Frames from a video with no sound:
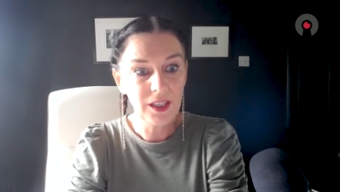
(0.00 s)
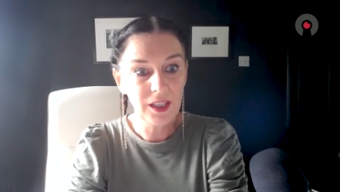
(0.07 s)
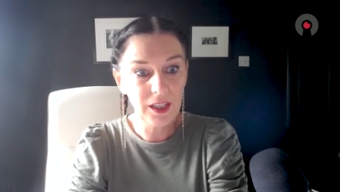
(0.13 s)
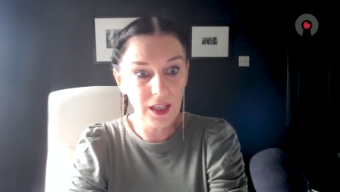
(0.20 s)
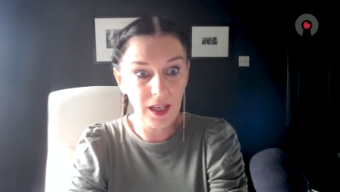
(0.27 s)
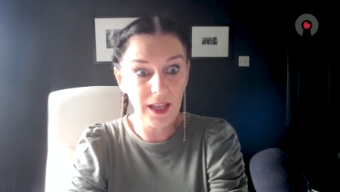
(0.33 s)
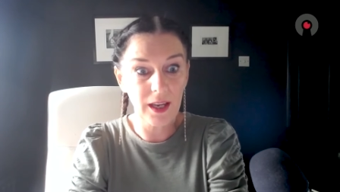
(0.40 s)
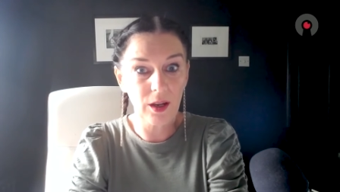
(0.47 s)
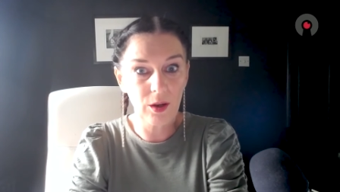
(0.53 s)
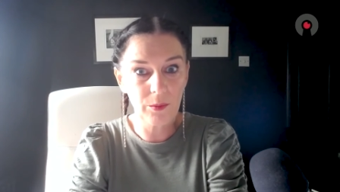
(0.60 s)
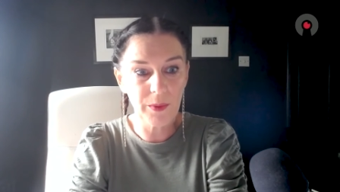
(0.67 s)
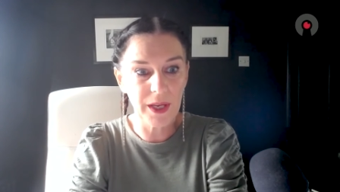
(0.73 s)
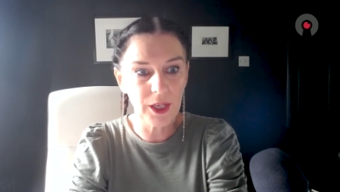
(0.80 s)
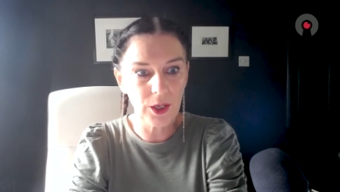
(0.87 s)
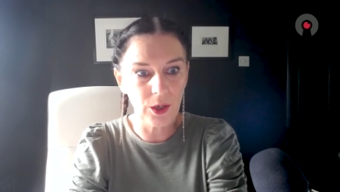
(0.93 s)
You know, like, oh
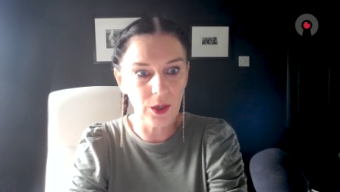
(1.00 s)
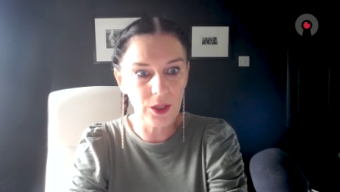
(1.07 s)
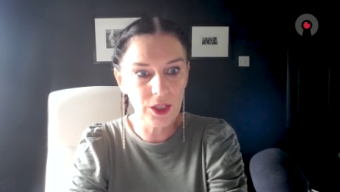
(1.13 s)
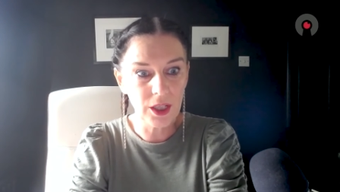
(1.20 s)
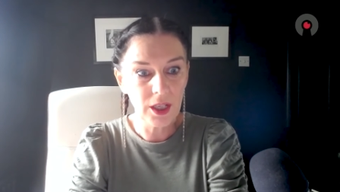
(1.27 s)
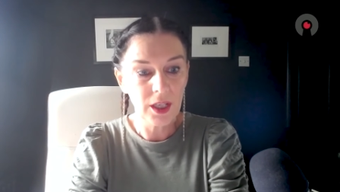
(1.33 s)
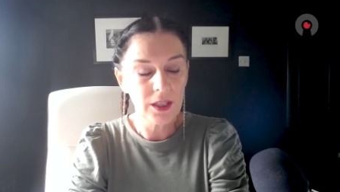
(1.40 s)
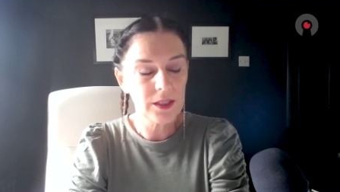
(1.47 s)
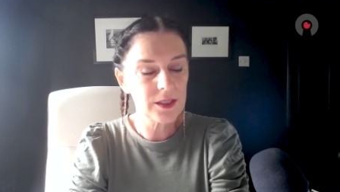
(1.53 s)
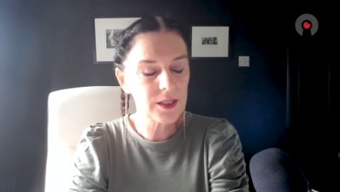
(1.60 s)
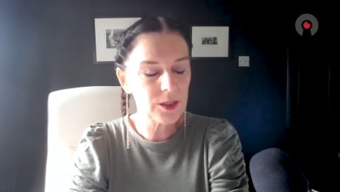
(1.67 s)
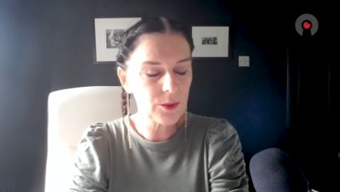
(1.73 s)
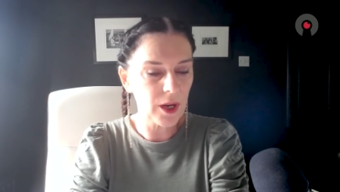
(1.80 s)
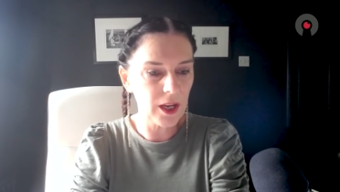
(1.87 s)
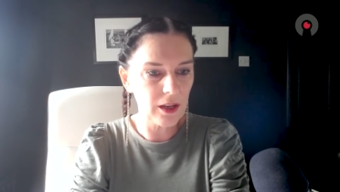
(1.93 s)
my God, this
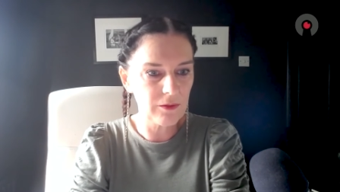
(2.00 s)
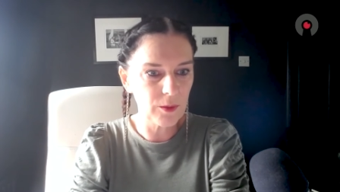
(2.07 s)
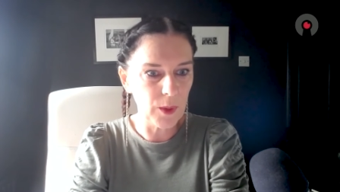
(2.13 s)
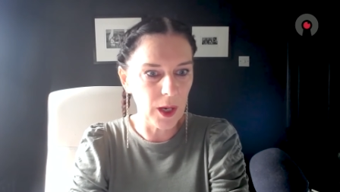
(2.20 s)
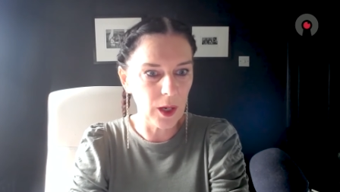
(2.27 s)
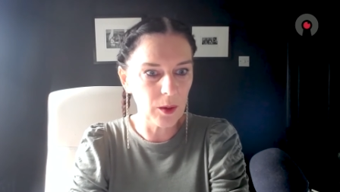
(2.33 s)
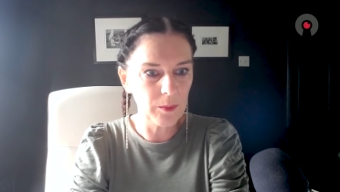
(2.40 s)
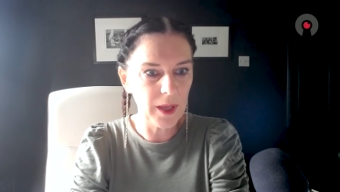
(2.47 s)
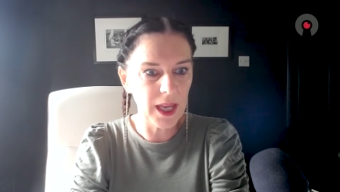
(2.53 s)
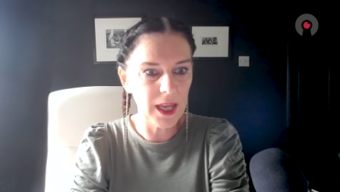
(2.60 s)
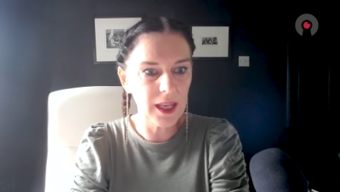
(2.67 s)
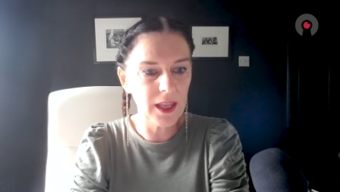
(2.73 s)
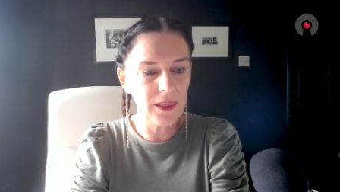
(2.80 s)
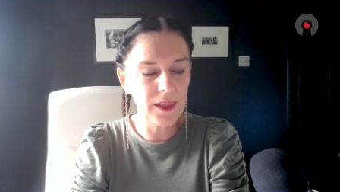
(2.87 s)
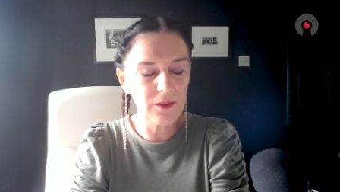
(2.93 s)
is quite
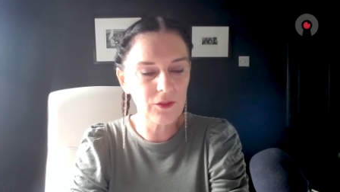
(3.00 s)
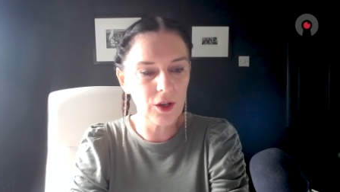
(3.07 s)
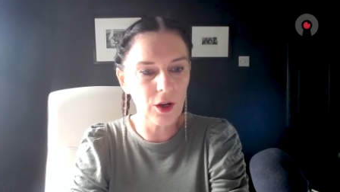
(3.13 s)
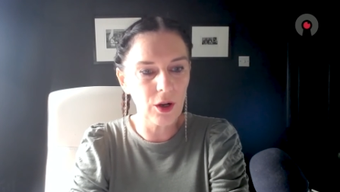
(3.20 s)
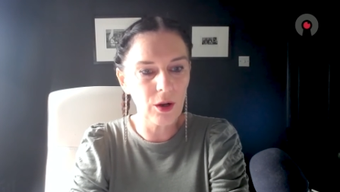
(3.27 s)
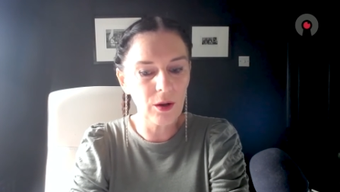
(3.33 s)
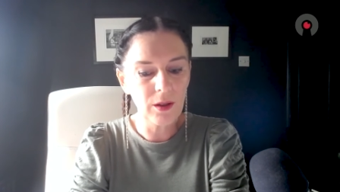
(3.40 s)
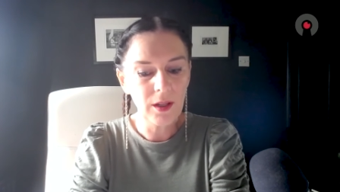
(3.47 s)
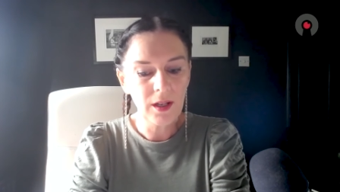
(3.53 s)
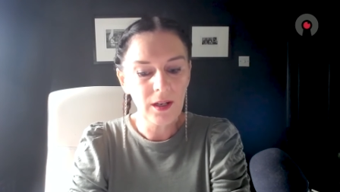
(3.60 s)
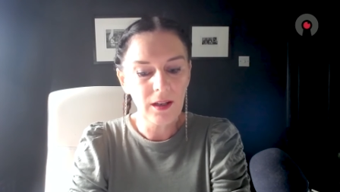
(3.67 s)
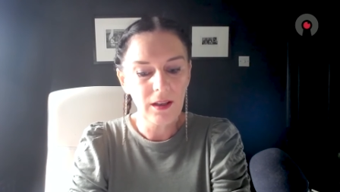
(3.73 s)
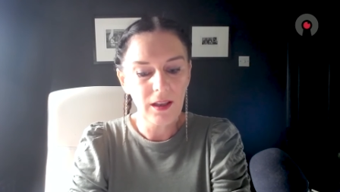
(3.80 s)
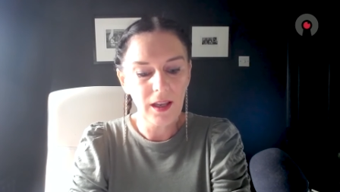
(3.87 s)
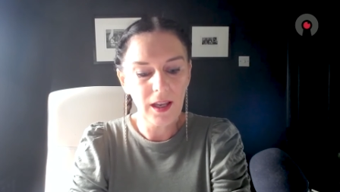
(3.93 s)
overwhelming. And they've got
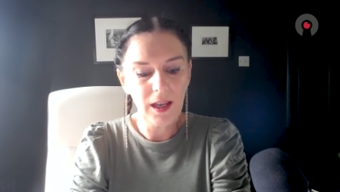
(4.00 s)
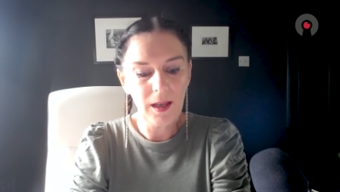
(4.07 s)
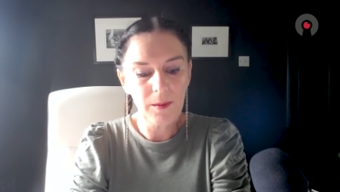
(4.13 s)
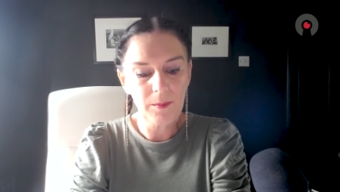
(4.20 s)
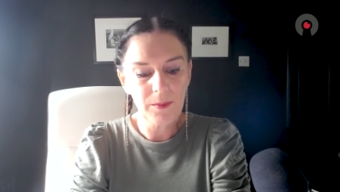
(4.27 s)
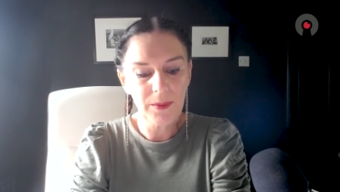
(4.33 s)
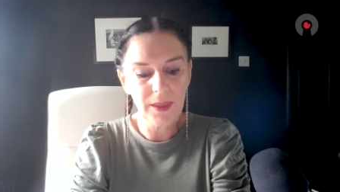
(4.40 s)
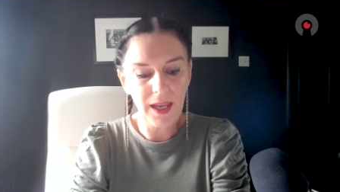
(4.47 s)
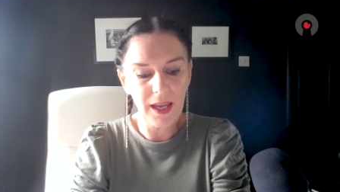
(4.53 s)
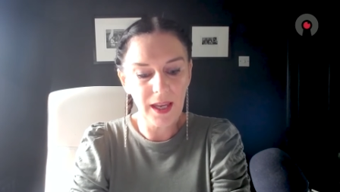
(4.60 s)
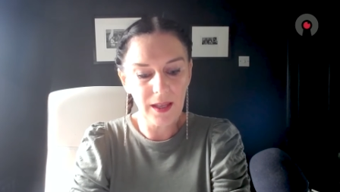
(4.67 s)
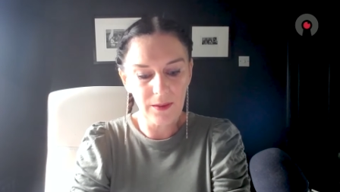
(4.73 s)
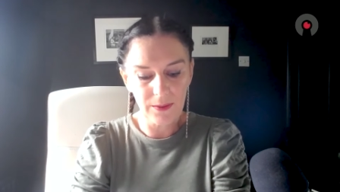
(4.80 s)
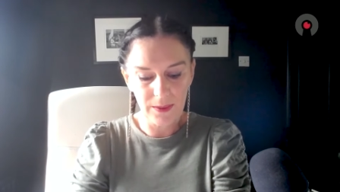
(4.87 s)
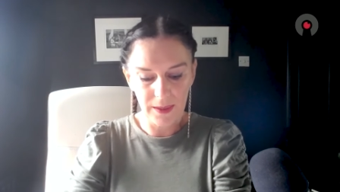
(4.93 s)
um,
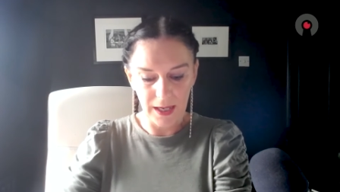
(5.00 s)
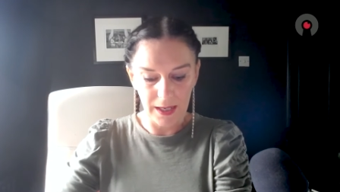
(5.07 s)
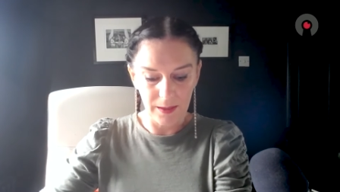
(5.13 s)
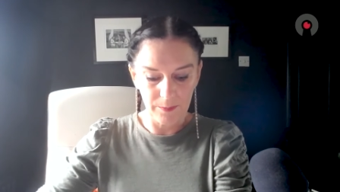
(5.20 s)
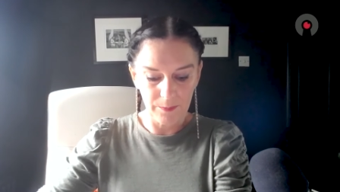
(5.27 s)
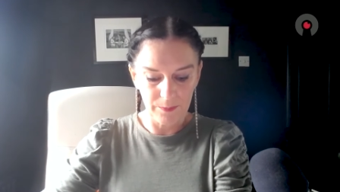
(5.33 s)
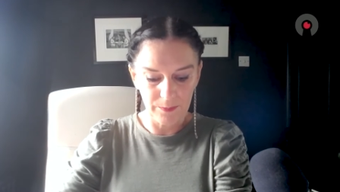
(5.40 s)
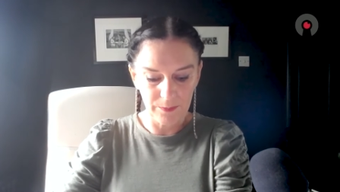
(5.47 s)
their, their